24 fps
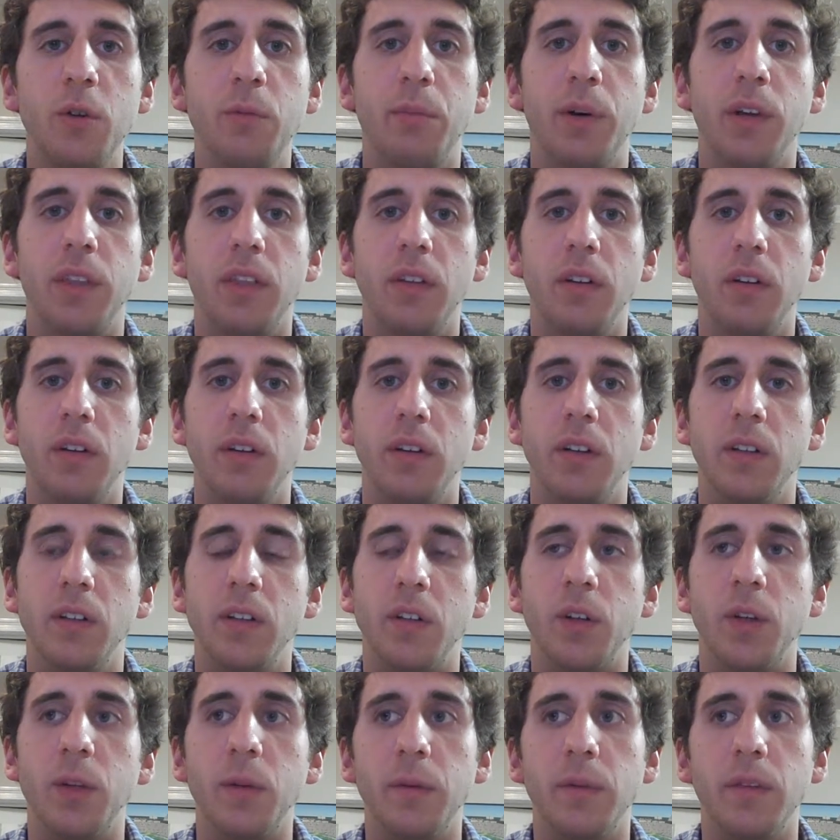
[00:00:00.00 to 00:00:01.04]
but
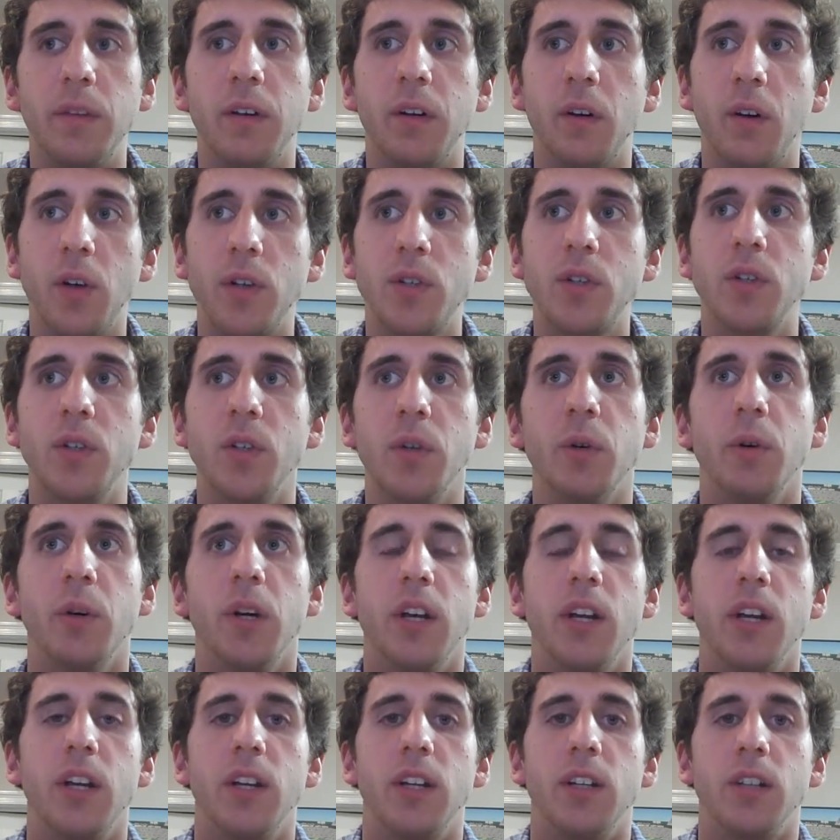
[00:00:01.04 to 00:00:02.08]
they're also
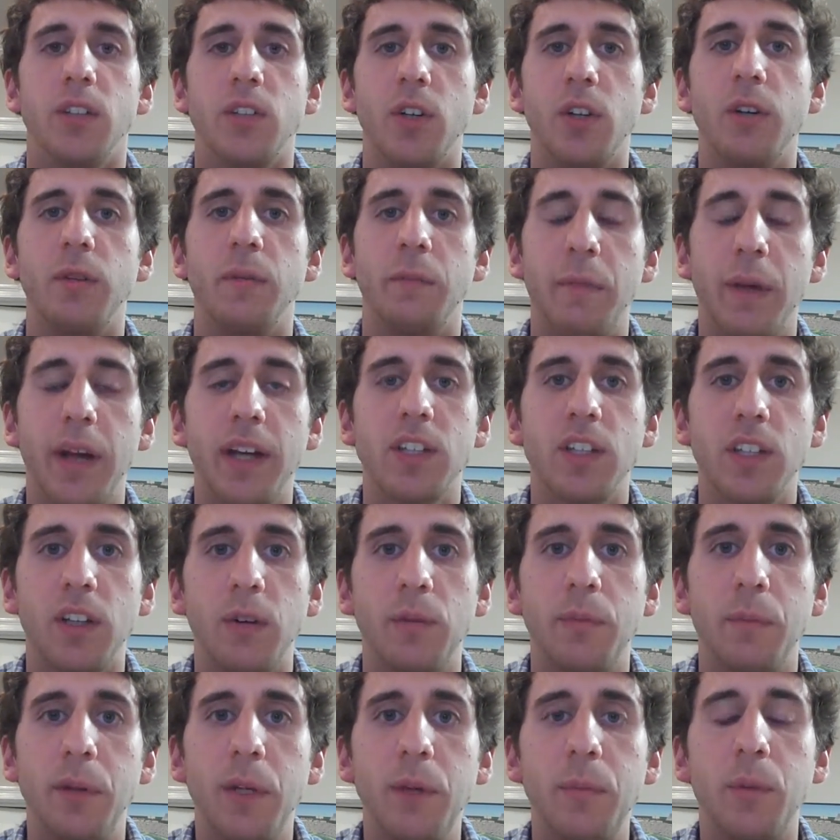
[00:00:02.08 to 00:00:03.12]
certain
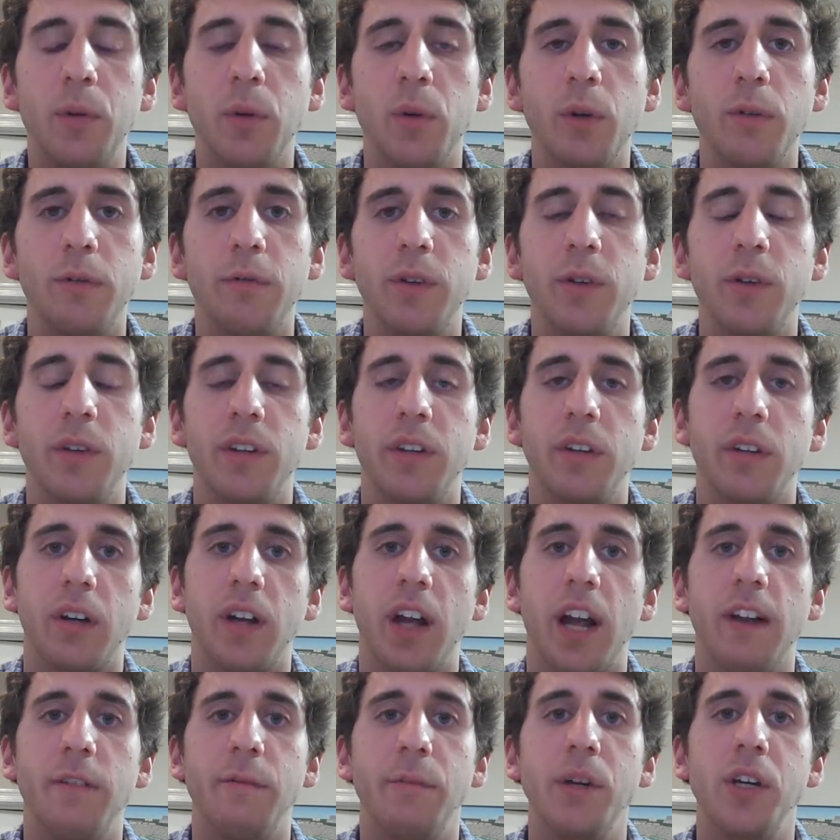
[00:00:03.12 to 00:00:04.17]
Mexican people are feeling they're
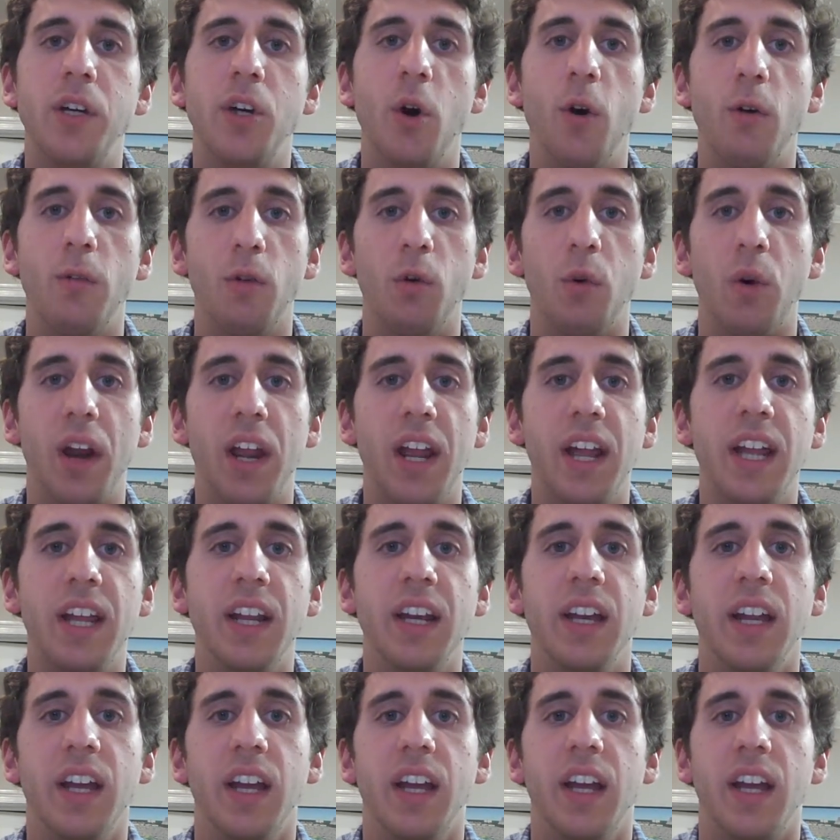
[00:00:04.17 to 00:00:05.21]
kind of being
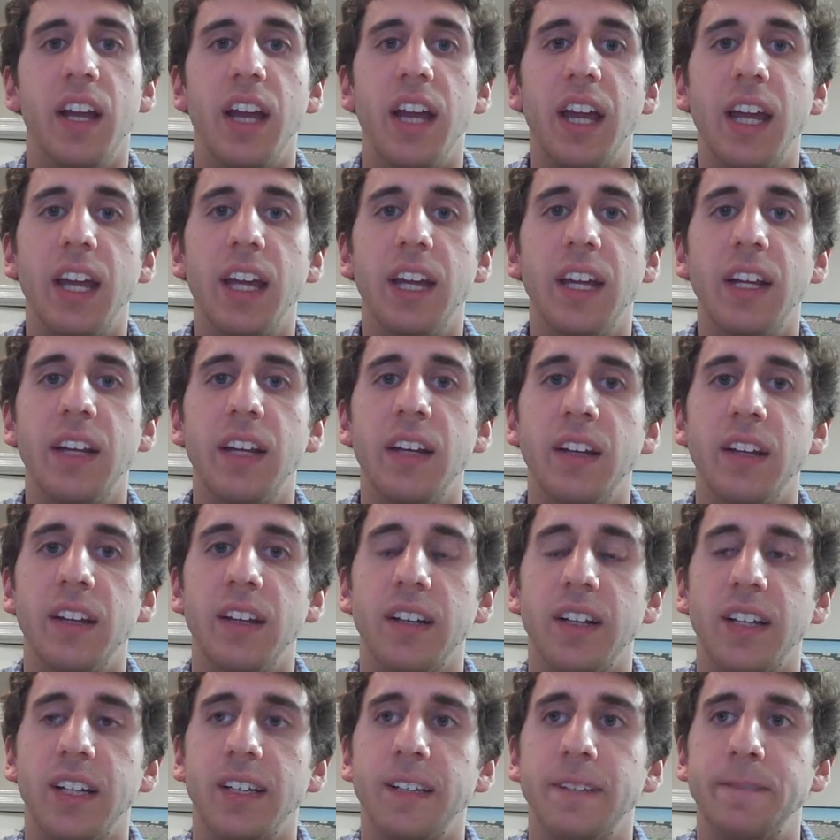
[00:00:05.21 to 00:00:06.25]
overran and
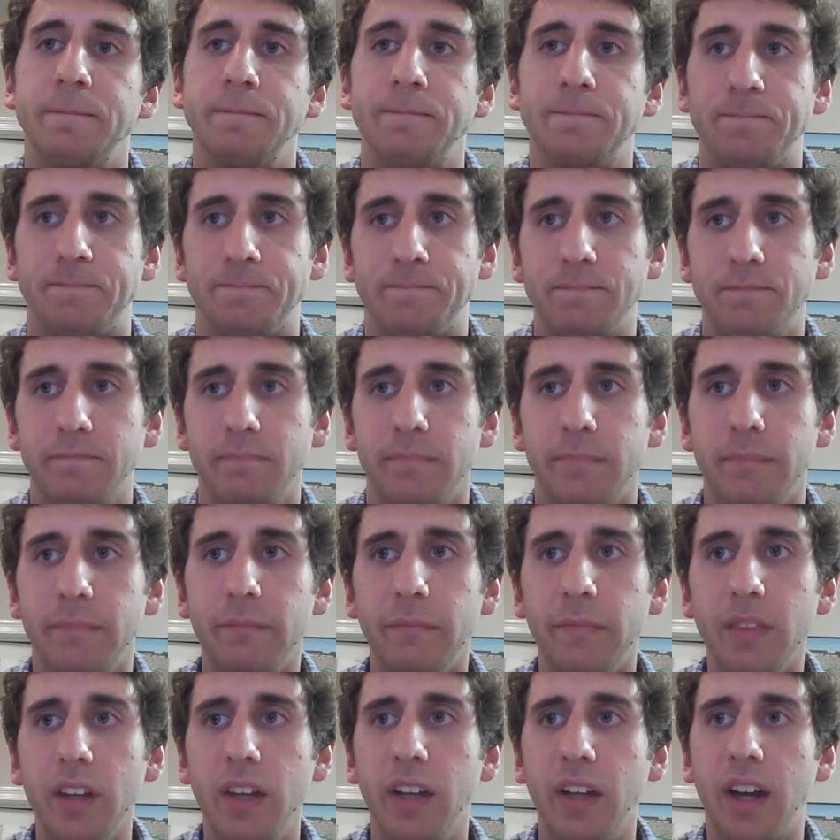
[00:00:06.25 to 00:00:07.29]

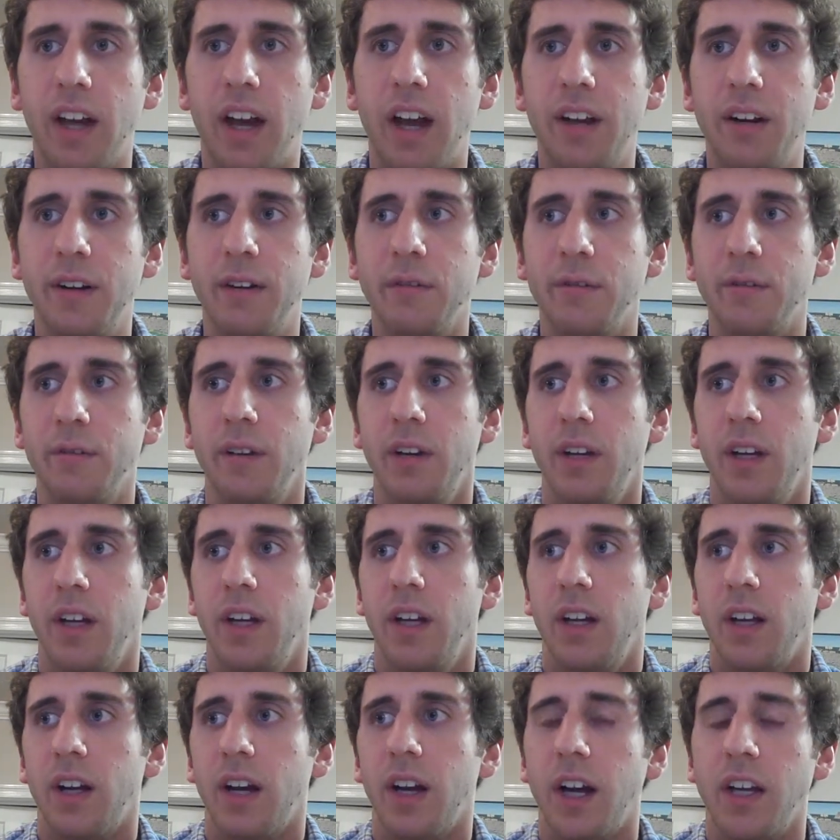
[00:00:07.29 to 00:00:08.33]
kind of
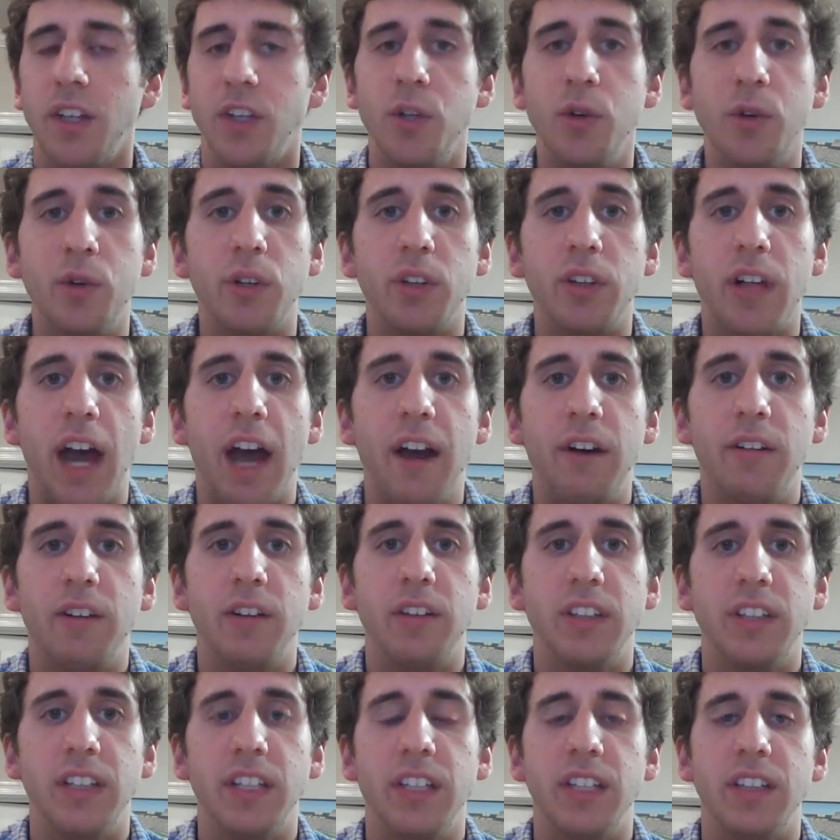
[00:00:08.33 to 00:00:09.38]

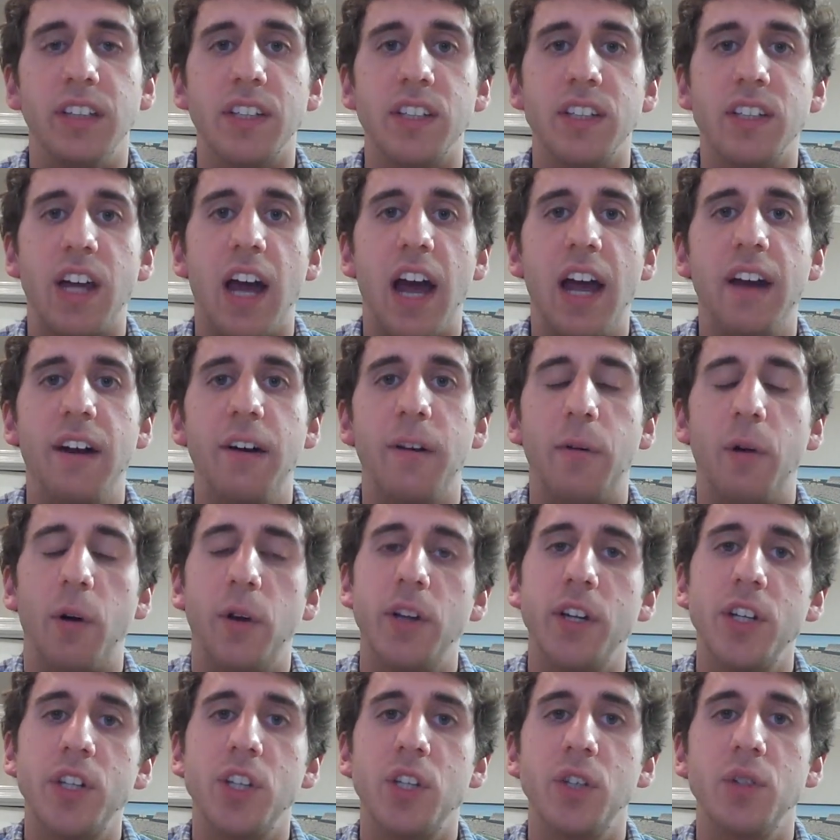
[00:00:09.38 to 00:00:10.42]
unilaterally decided
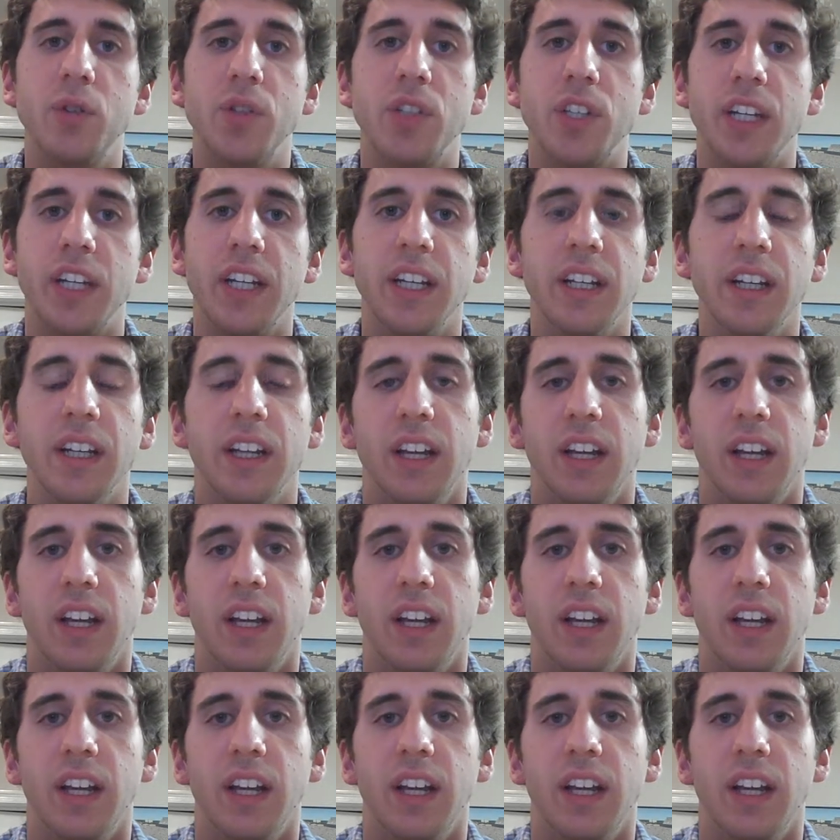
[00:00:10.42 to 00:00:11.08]
on issues and